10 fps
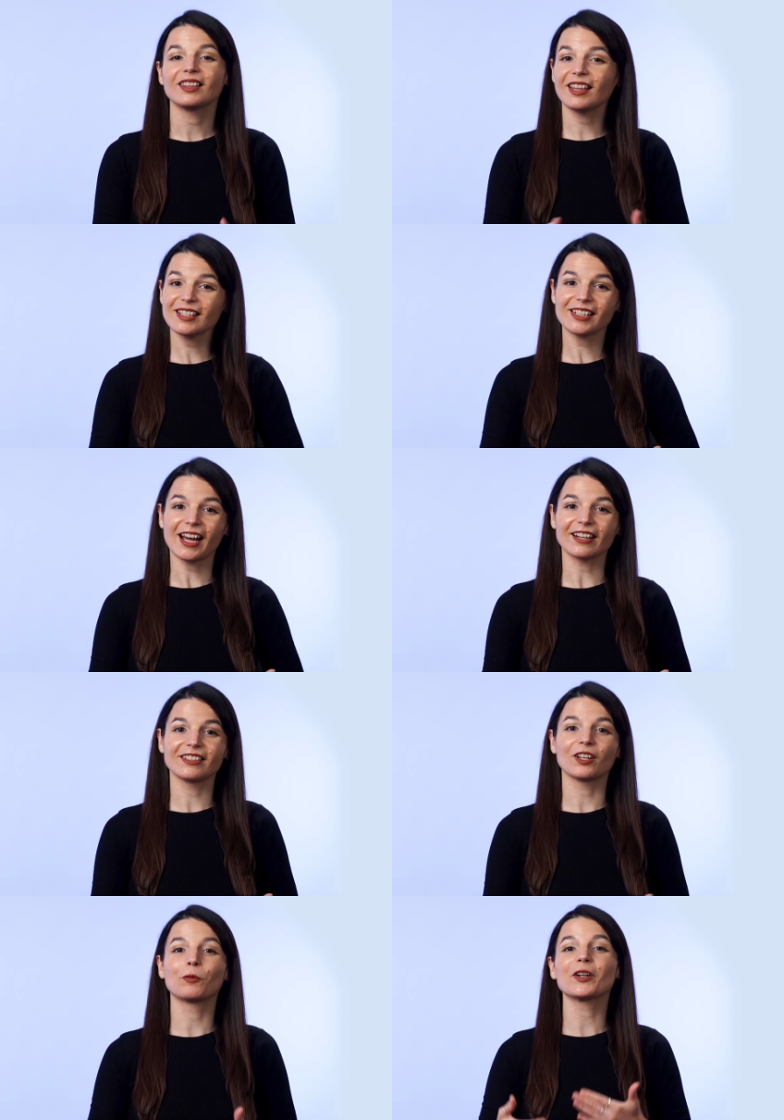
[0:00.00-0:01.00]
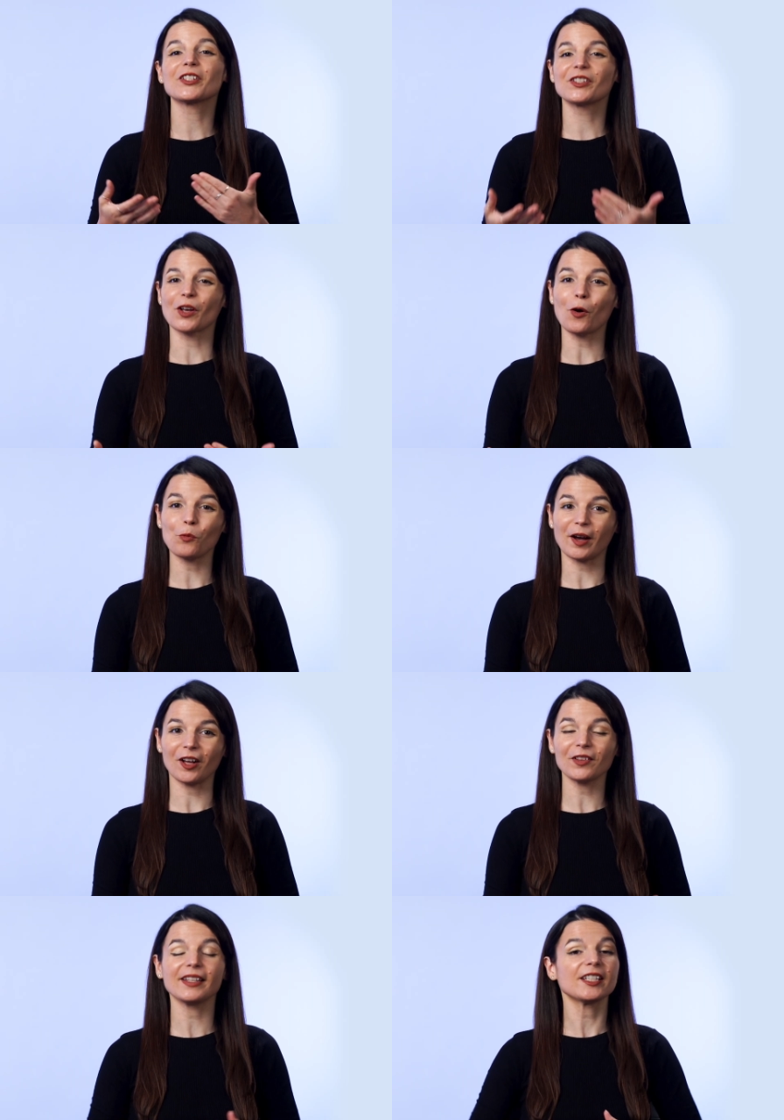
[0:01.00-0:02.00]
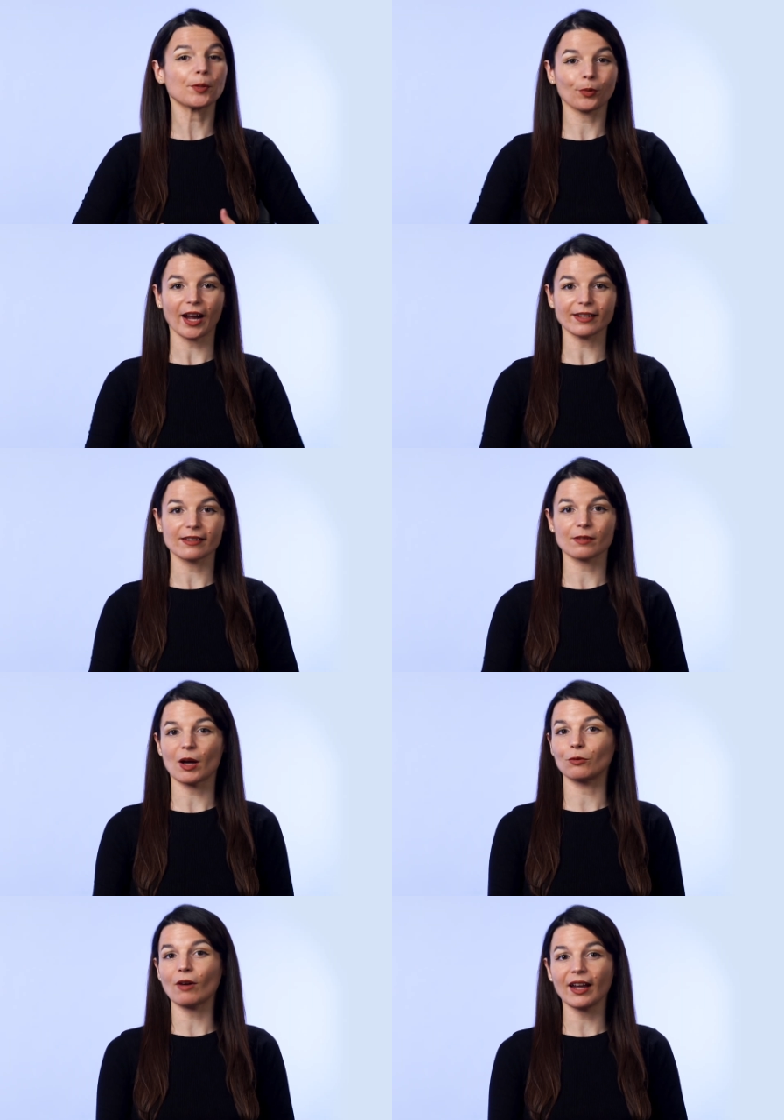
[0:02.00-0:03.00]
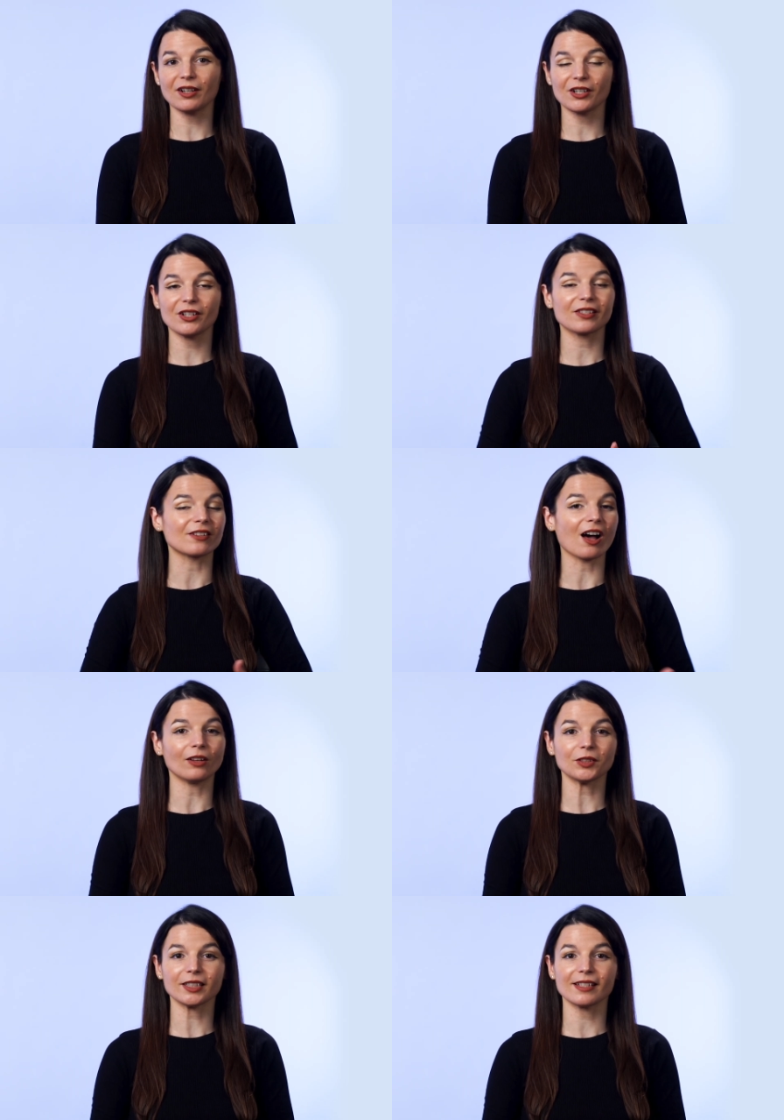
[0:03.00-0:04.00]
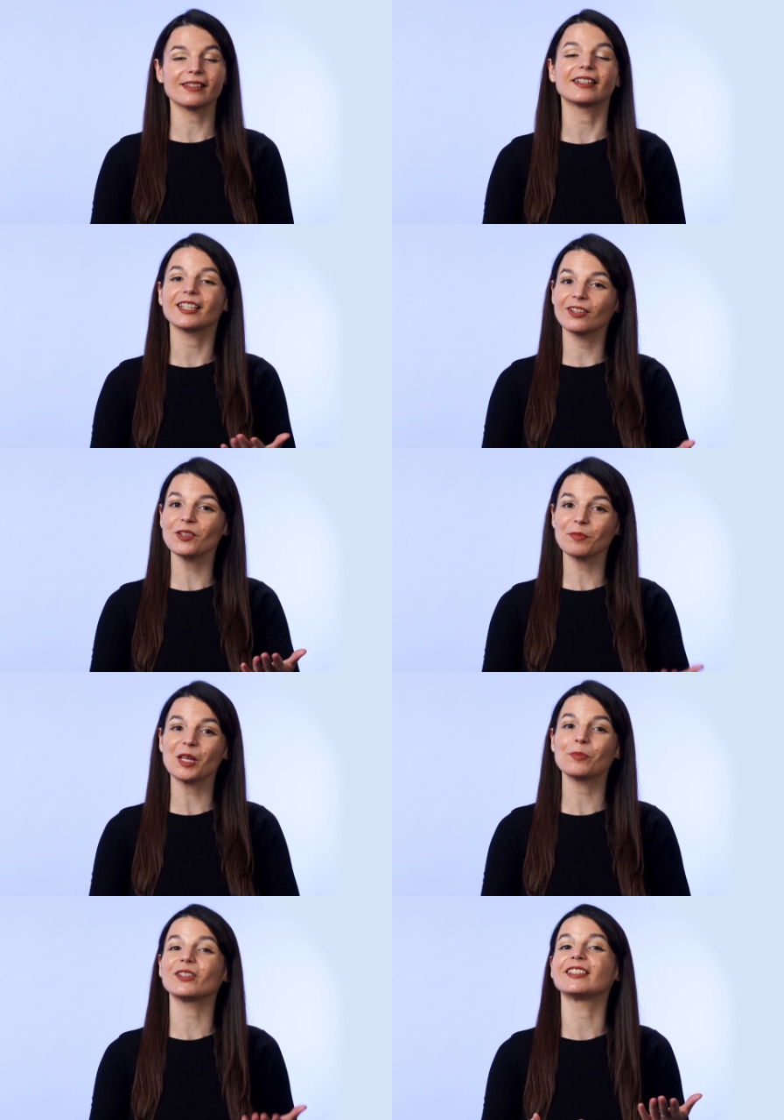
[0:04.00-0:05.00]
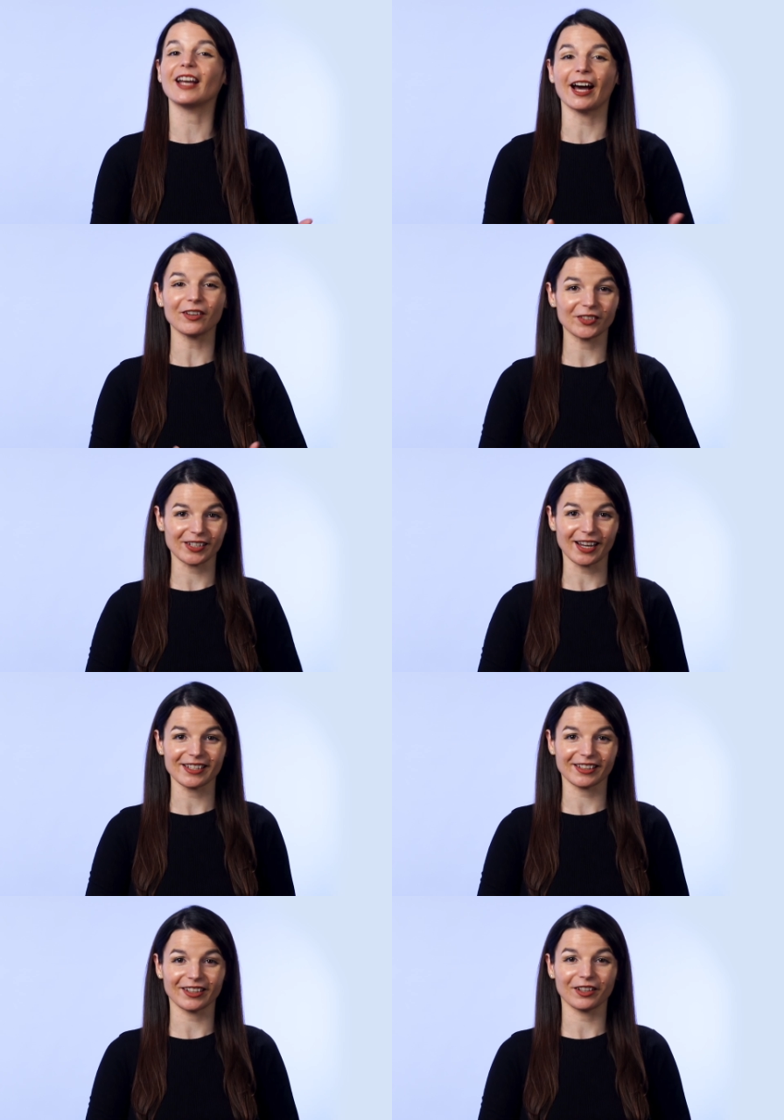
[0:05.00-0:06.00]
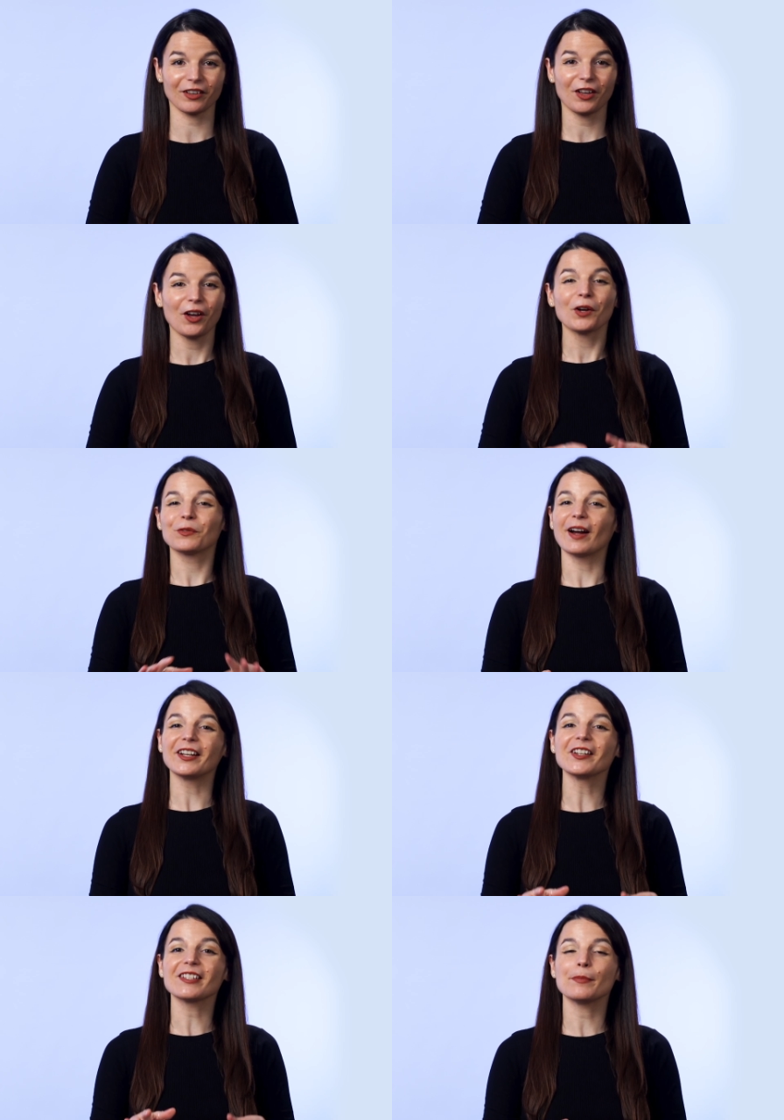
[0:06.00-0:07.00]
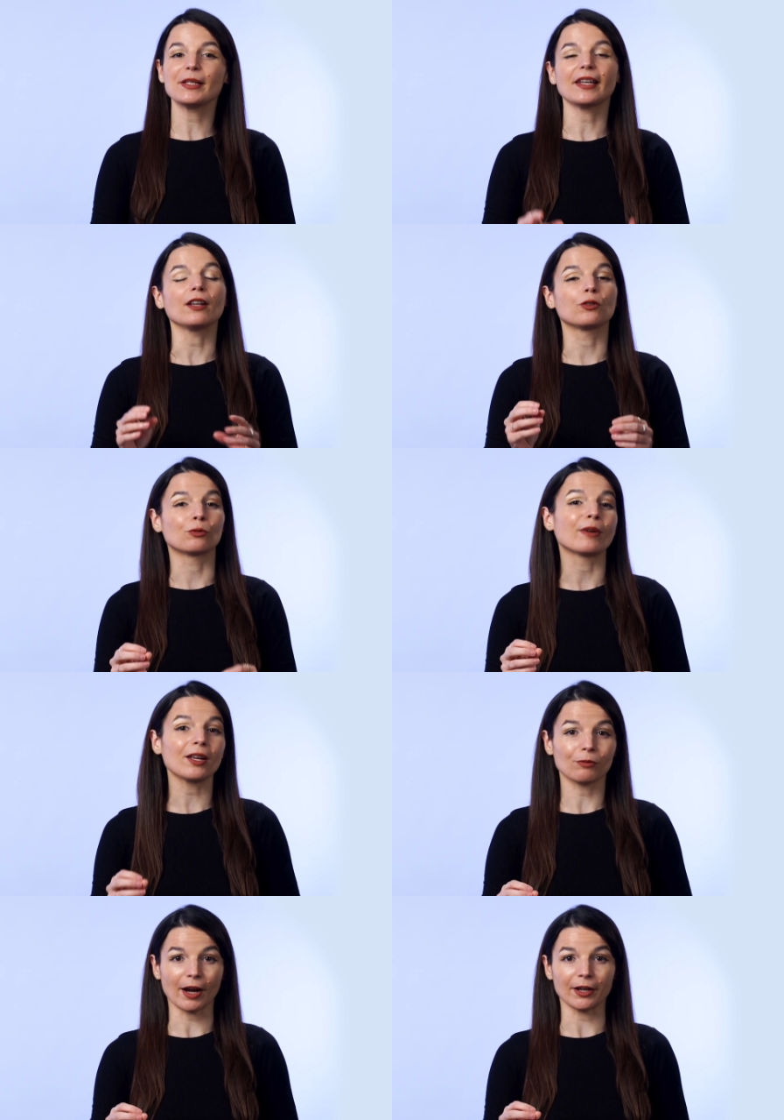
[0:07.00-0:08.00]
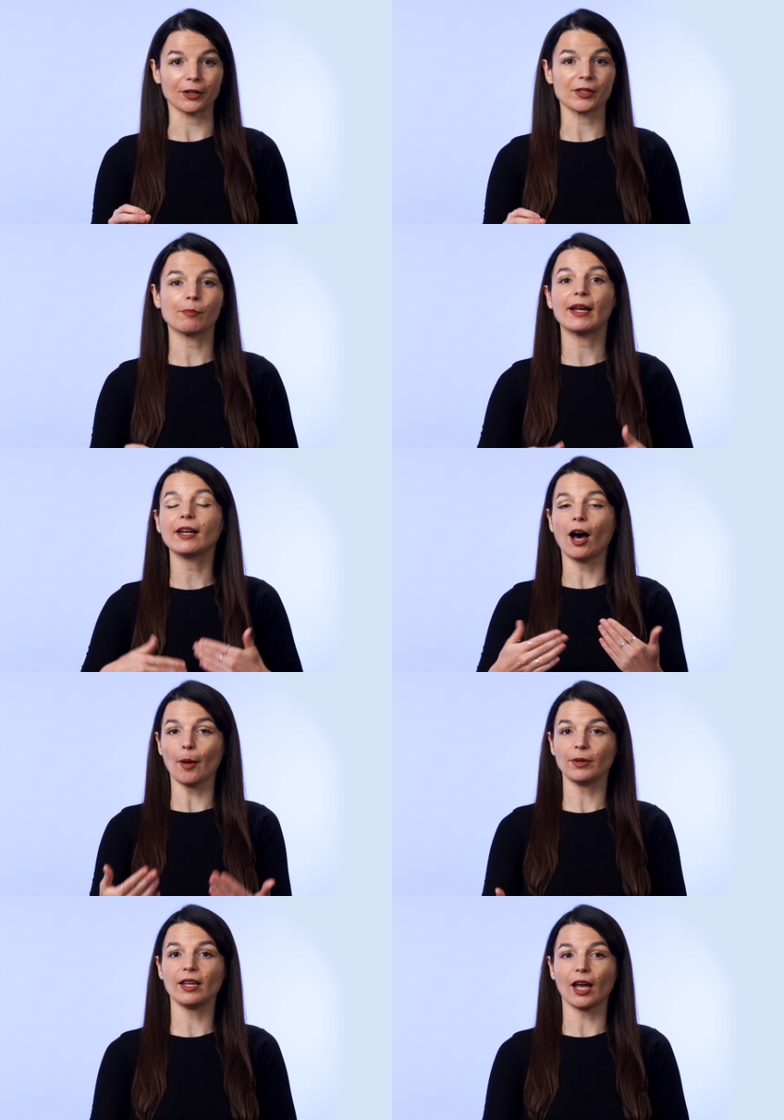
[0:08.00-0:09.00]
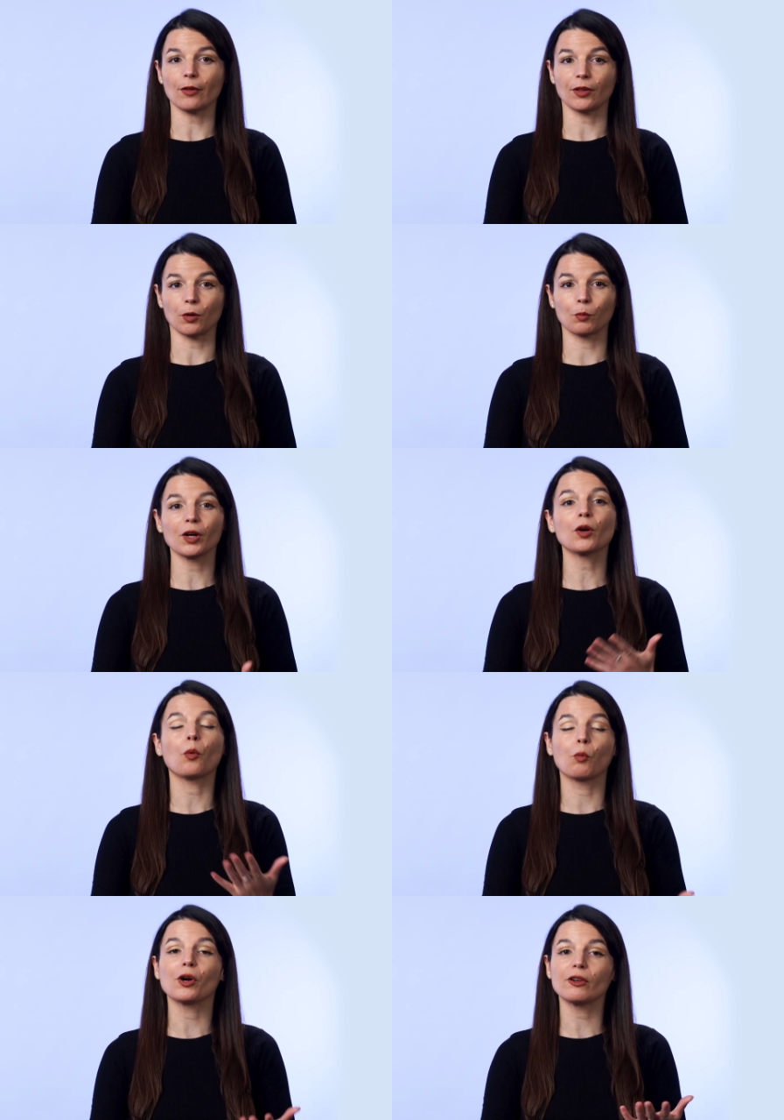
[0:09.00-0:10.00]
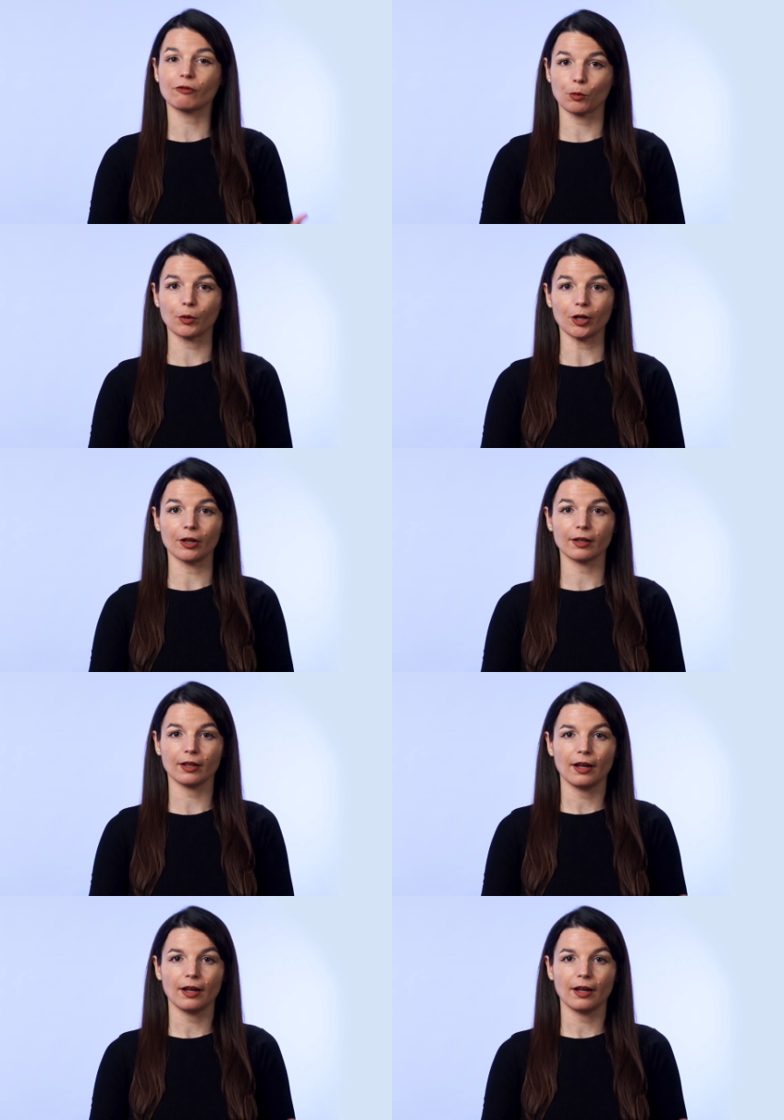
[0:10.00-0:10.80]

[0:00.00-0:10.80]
This tactic works so well that it's a practice among writers, novelists, and even people in advertising. Writers imitate great writers by copying out their work word for word.